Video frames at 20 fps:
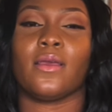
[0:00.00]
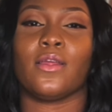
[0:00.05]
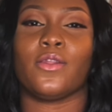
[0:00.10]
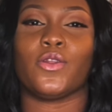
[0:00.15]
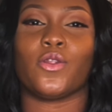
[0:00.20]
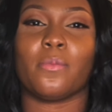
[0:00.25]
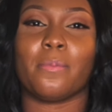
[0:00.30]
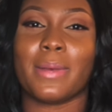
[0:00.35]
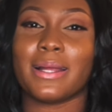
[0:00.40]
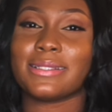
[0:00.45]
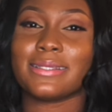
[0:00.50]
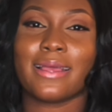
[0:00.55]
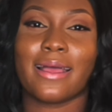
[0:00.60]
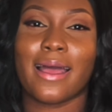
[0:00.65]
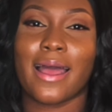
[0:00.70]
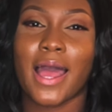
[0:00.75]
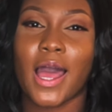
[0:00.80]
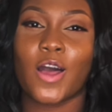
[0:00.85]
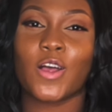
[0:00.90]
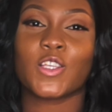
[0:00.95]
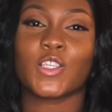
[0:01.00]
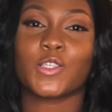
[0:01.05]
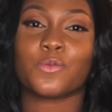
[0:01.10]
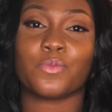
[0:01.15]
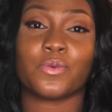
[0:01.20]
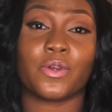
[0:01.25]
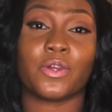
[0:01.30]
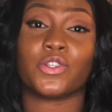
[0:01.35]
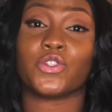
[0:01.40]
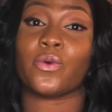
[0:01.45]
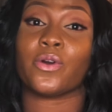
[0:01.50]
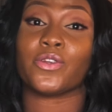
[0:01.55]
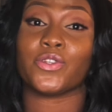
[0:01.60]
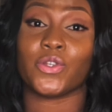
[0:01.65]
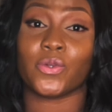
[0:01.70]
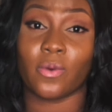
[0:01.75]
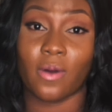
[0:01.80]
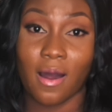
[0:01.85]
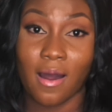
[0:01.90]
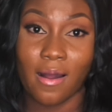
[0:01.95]
No matter how spiritual
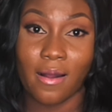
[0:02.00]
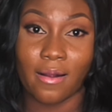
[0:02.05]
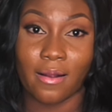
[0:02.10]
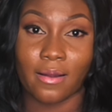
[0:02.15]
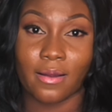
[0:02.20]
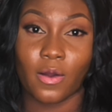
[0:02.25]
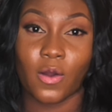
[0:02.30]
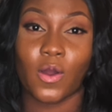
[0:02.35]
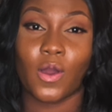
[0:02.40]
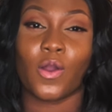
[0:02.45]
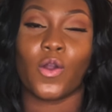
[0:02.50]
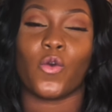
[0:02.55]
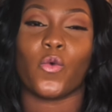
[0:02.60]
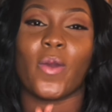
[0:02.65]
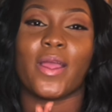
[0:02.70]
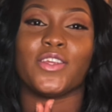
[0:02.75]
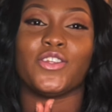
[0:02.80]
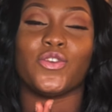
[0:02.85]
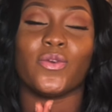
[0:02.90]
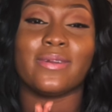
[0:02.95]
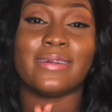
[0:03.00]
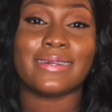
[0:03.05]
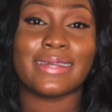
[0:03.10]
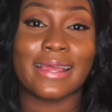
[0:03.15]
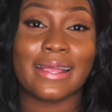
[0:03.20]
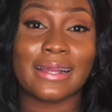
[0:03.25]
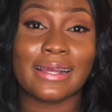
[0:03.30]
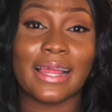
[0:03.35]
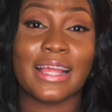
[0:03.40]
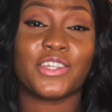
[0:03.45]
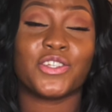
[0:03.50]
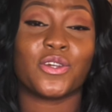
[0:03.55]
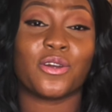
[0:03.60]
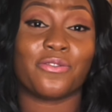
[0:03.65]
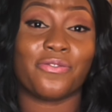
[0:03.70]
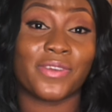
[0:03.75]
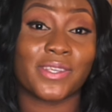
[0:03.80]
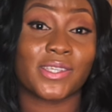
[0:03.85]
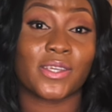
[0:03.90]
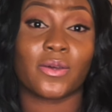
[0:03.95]
you are, when you neglect your
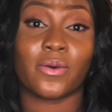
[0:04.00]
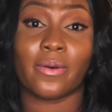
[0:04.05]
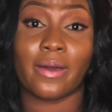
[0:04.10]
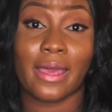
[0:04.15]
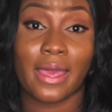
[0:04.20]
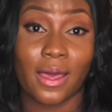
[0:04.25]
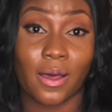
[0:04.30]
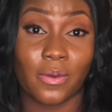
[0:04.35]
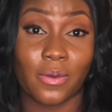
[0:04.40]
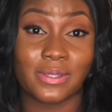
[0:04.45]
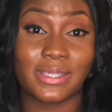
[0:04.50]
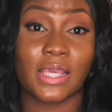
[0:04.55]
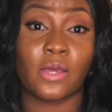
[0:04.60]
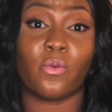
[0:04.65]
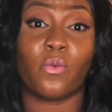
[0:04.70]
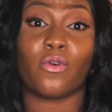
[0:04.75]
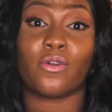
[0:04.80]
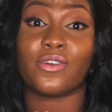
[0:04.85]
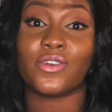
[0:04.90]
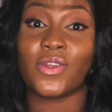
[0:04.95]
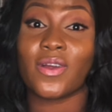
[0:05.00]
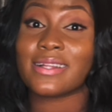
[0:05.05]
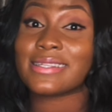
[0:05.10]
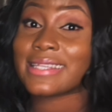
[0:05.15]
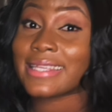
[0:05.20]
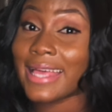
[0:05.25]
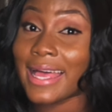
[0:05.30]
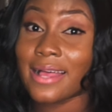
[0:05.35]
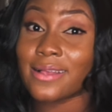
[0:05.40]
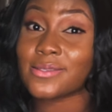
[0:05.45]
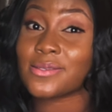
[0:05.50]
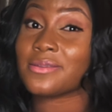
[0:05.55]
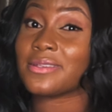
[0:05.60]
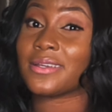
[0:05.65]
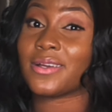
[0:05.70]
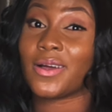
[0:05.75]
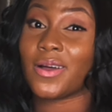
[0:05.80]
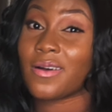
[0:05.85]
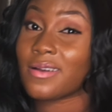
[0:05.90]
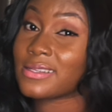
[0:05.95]
physical health, it will not cancel the
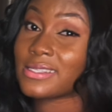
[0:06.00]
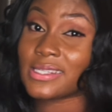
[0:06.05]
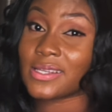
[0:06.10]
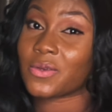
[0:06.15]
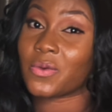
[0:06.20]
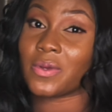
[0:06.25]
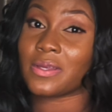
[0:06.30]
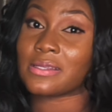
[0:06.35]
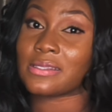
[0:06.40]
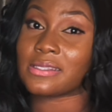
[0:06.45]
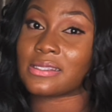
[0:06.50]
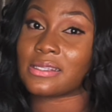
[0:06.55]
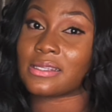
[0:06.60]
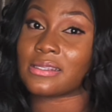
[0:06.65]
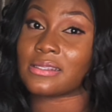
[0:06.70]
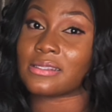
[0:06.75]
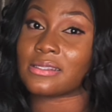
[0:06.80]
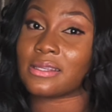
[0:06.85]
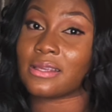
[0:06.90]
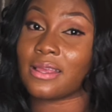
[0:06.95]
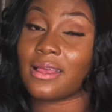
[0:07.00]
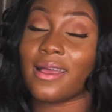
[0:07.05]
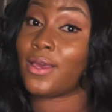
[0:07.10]
consequences.